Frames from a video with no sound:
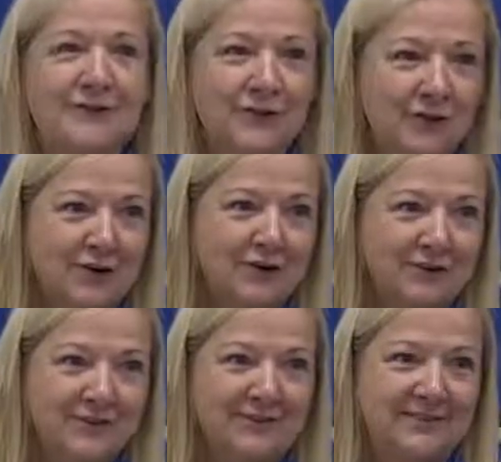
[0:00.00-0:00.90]
in
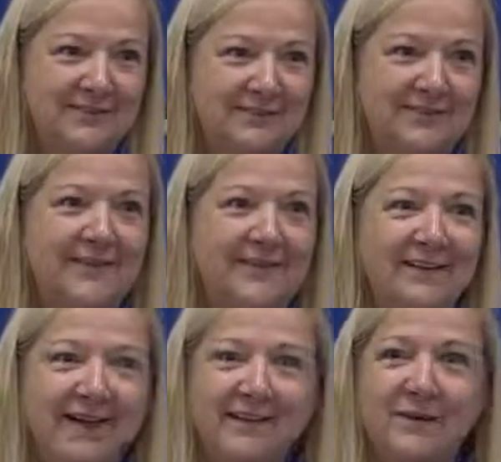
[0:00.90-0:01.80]
charges,
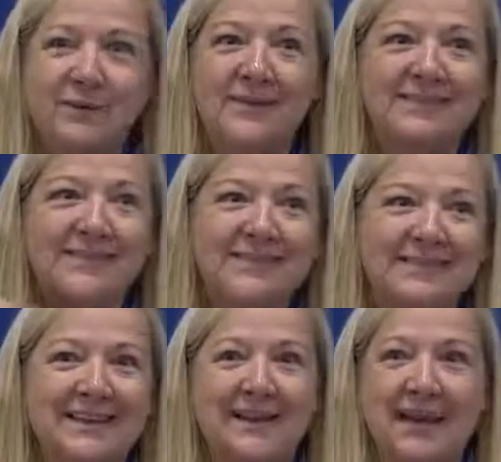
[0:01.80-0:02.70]
and there wasn't a
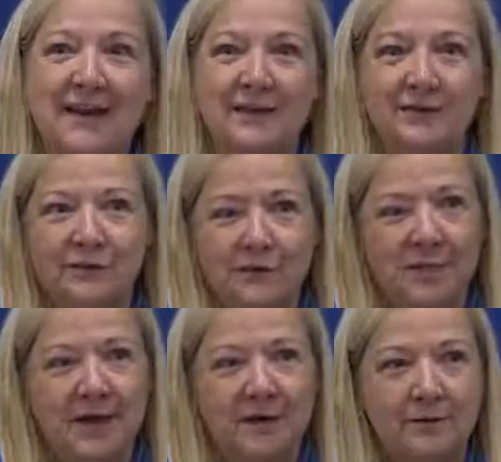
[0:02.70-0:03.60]
thing I could do
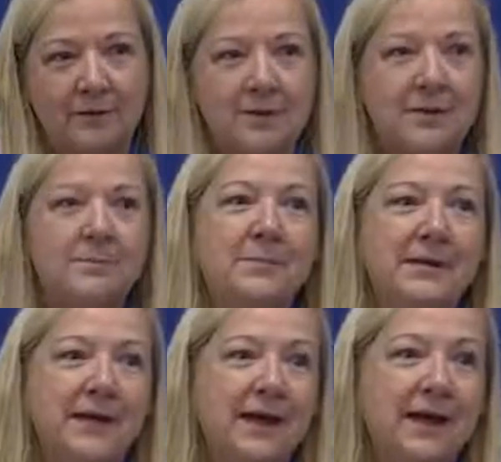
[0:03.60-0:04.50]
about him
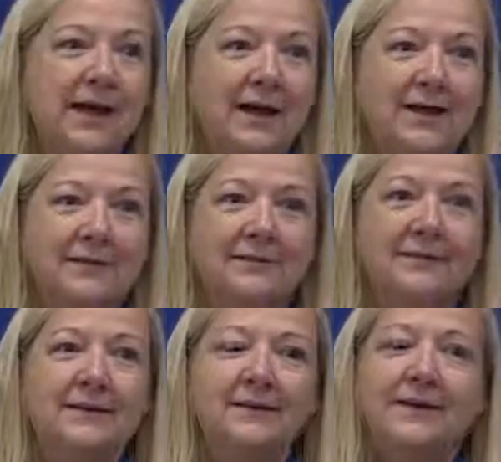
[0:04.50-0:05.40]
because
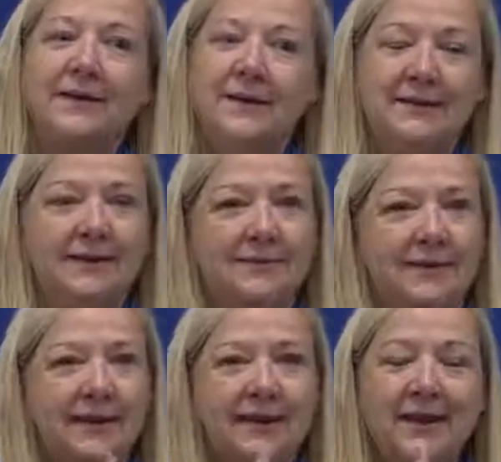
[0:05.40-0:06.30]

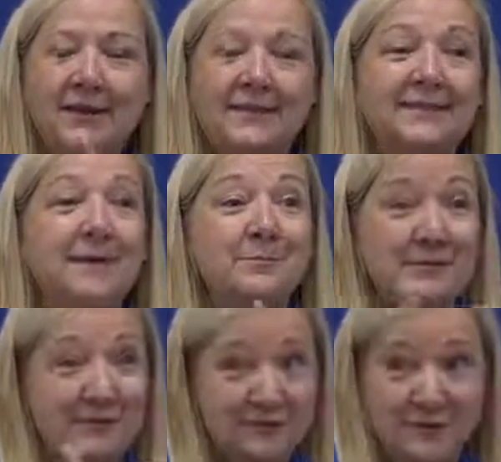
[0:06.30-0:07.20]
he
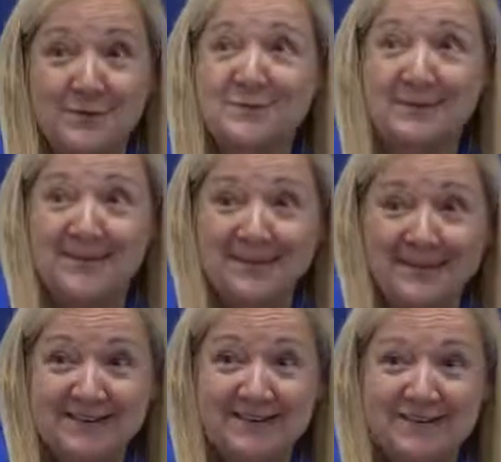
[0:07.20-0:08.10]
accepted the terms and
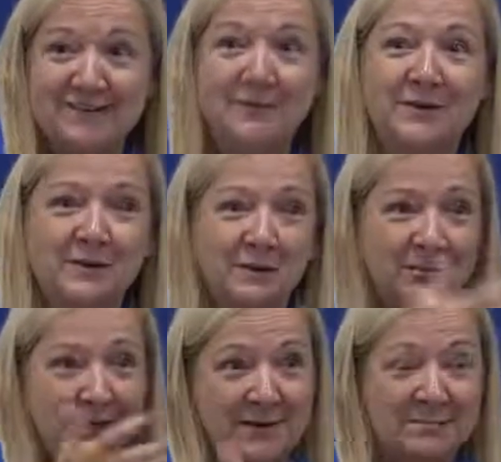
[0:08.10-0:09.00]
conditions when he
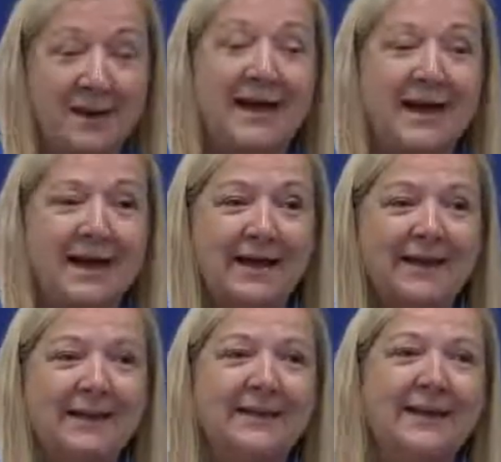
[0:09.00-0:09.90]
replied
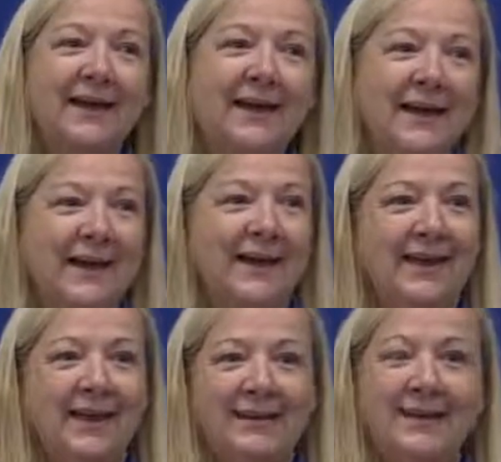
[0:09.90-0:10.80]
back,
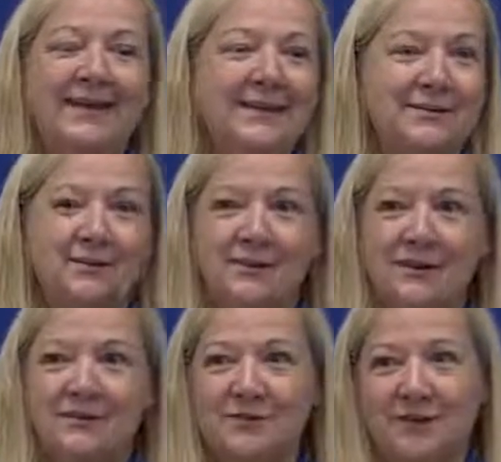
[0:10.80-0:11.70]
and he didn't
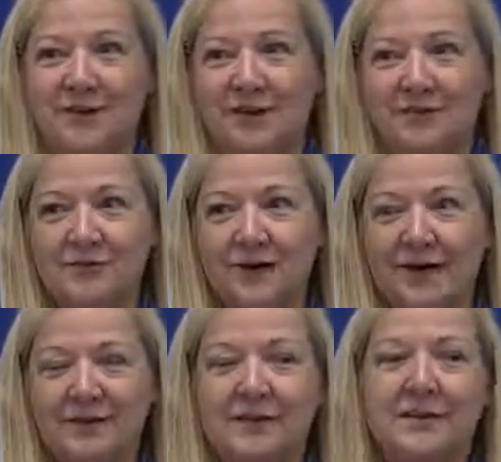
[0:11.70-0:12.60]
read through the
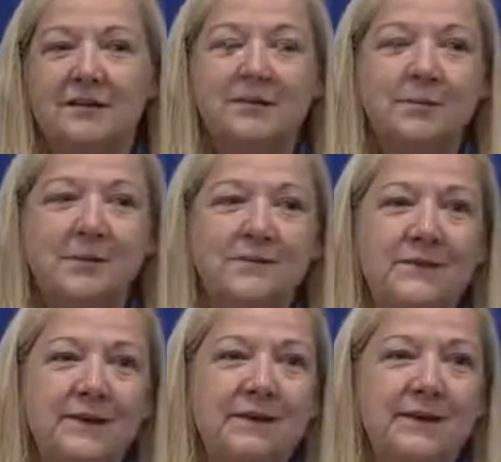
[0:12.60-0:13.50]
contract. So be
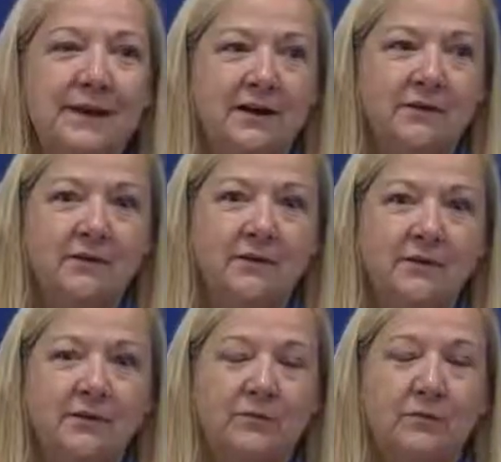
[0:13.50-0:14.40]
very
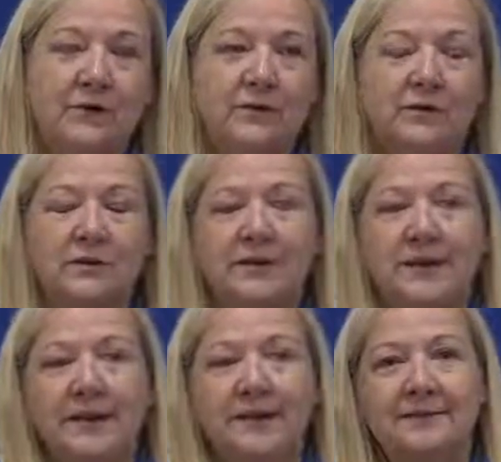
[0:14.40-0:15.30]
careful when you're
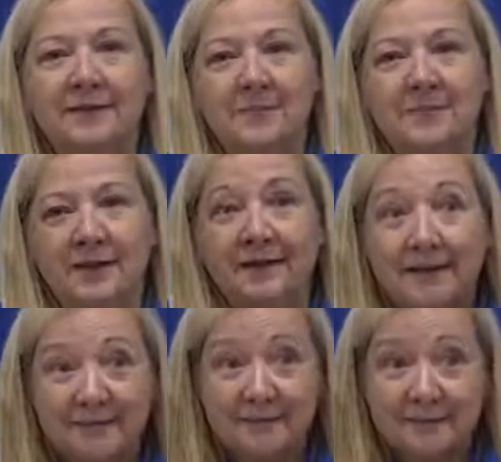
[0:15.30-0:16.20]
getting something
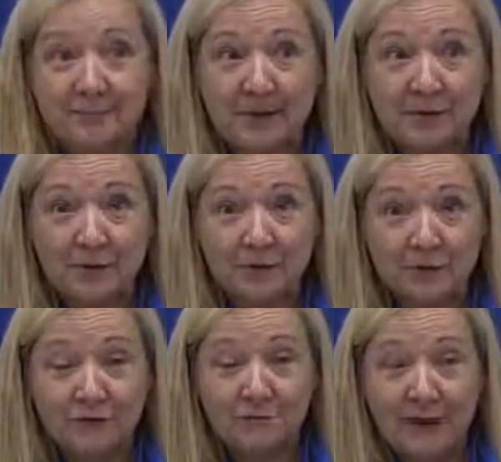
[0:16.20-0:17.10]

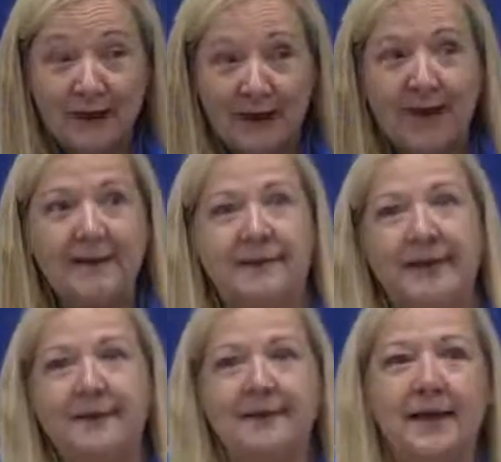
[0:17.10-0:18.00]
special by
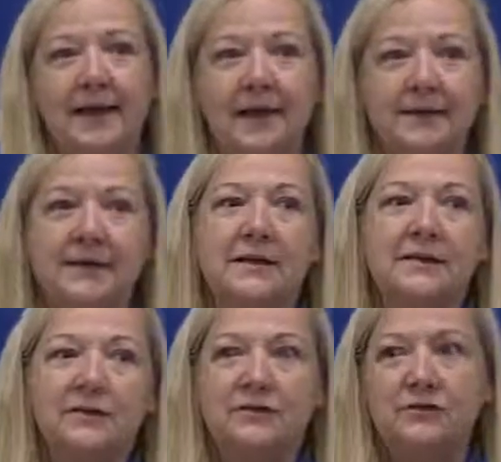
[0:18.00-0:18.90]
like that
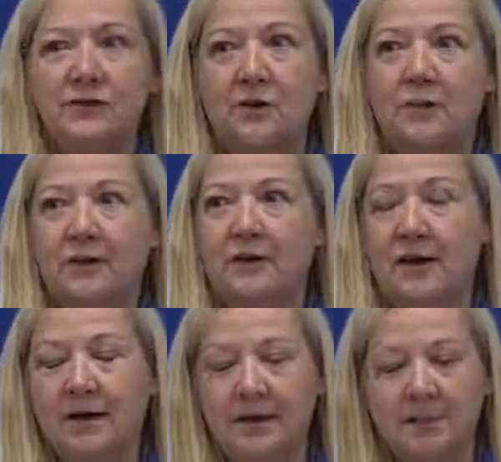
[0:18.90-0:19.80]
you don't get
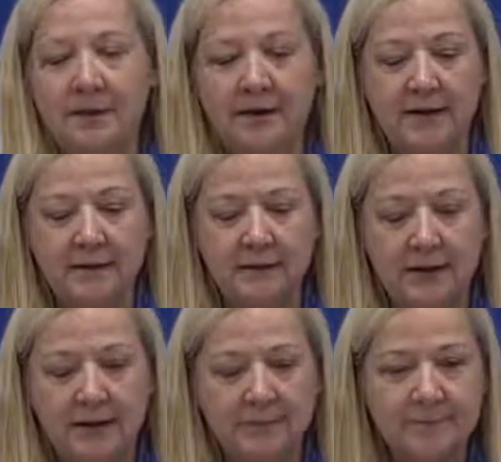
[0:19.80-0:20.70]
caught up in
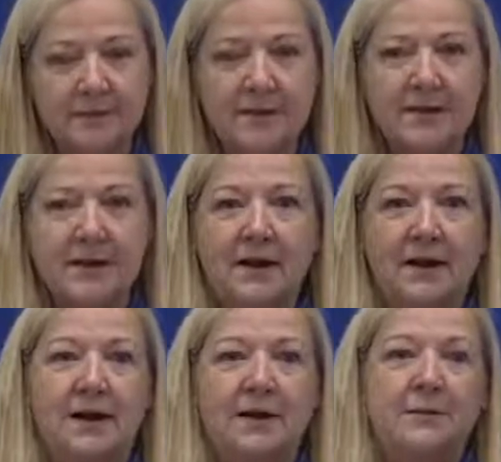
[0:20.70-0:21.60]
anything.
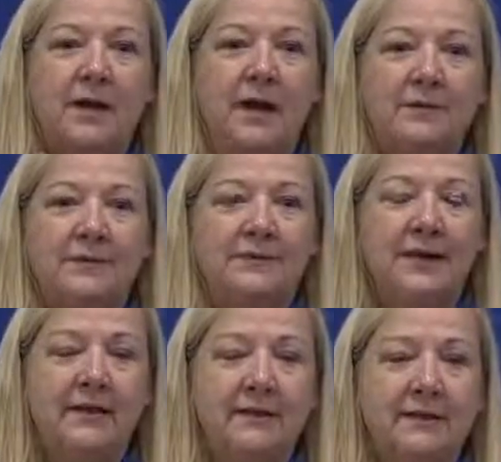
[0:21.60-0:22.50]
I was
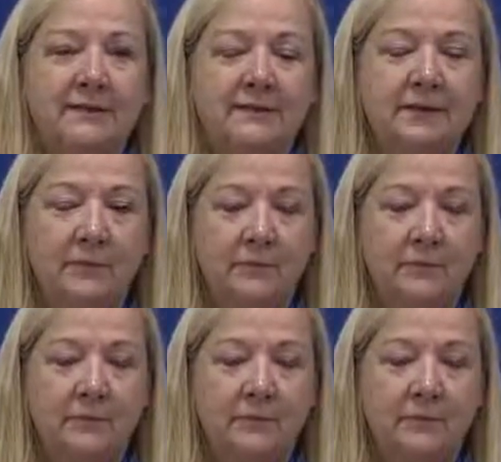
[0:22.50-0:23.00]
telling